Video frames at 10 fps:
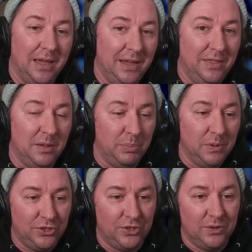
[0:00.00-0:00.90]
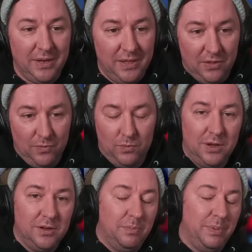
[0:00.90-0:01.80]
in the booster in the
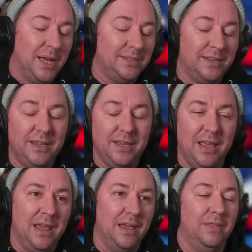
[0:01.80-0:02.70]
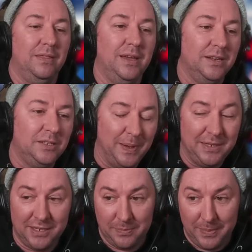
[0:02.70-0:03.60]
wrong capacity, then
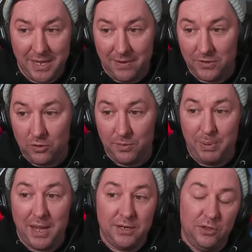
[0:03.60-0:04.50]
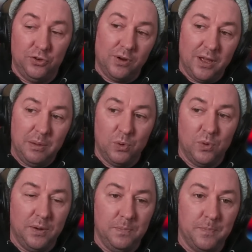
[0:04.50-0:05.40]
SpaceX might have to go to back to the drawing
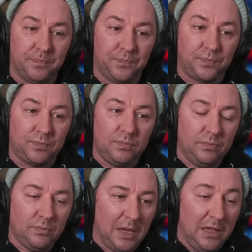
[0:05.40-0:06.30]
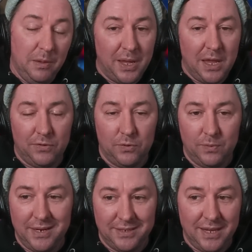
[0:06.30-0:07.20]
board and they might have to
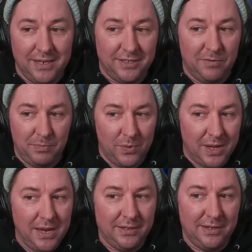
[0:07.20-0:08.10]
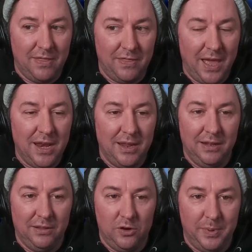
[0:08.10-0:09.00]
redesign stuff. But we're going to get to that in
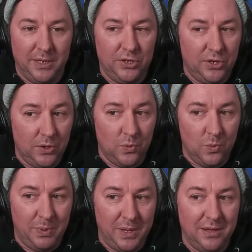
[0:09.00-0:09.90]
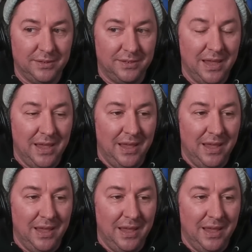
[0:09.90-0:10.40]
a little bit too, because